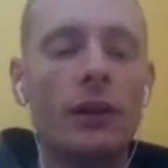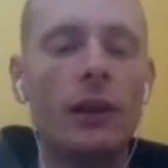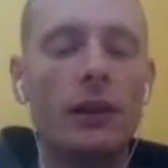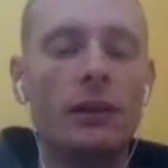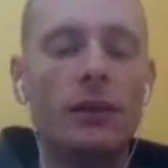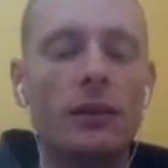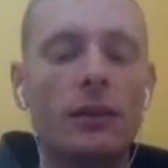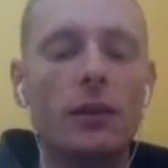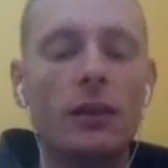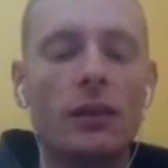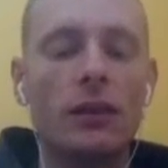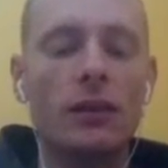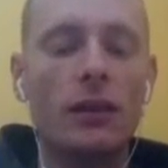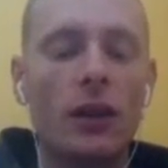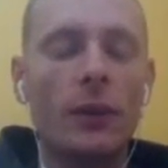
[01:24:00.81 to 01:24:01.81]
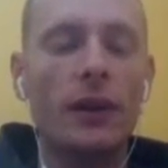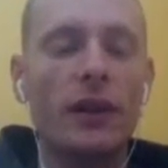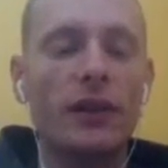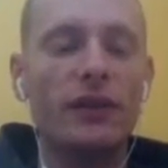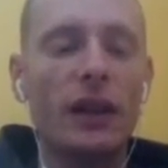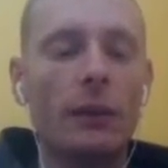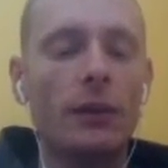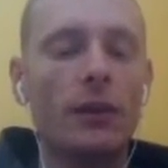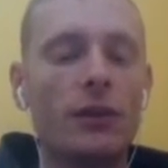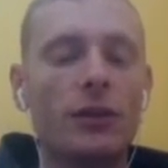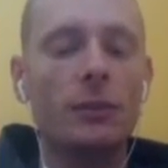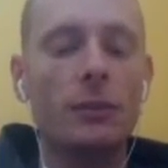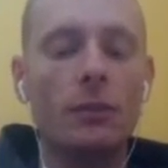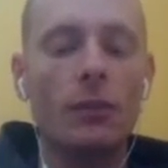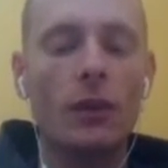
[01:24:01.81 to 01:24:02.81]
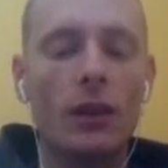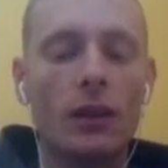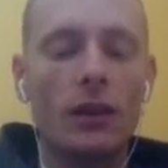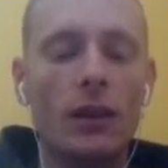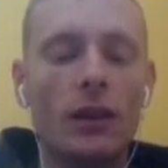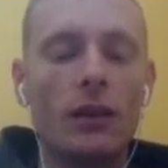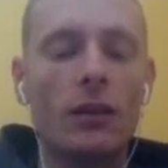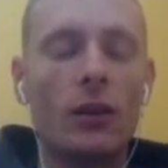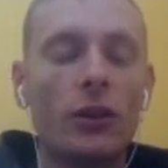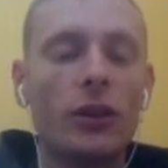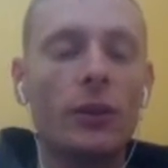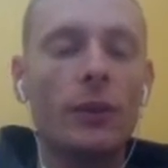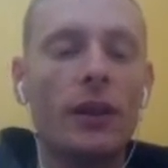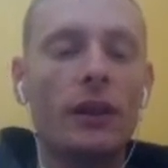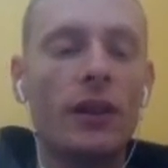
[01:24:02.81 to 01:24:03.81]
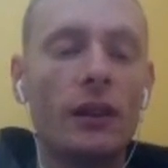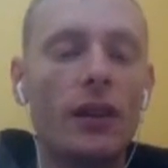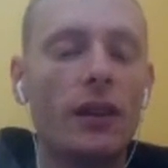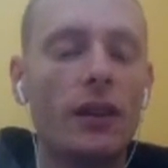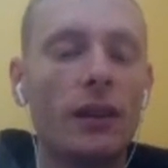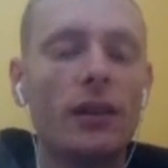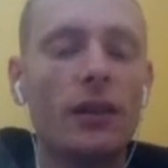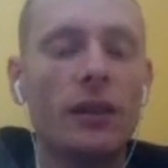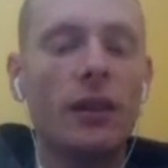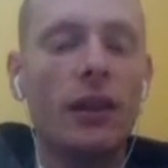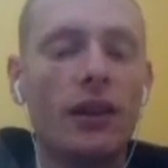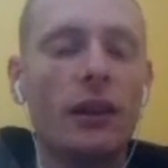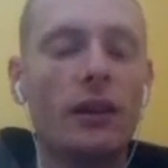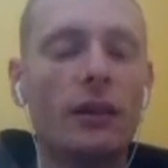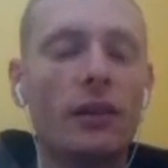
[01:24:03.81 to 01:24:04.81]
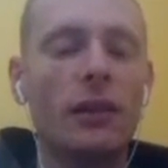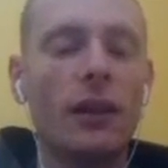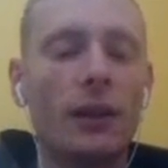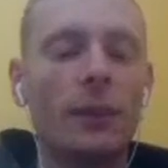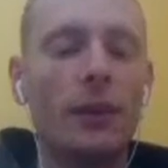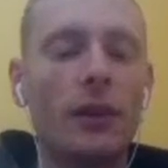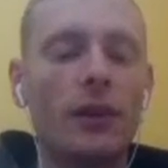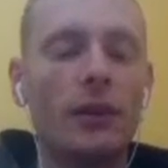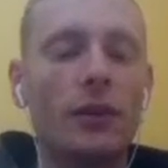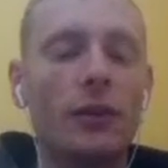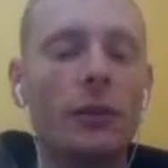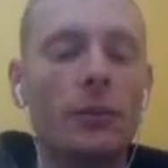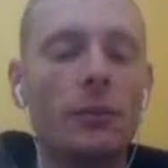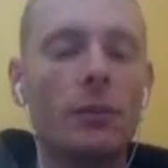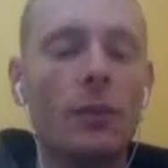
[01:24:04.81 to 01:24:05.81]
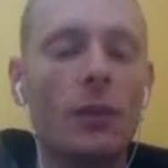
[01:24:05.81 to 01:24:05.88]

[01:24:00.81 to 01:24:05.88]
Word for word: It's not quite enough damage. Also, we need a lucky hit, and yeah, it'd be hard to do.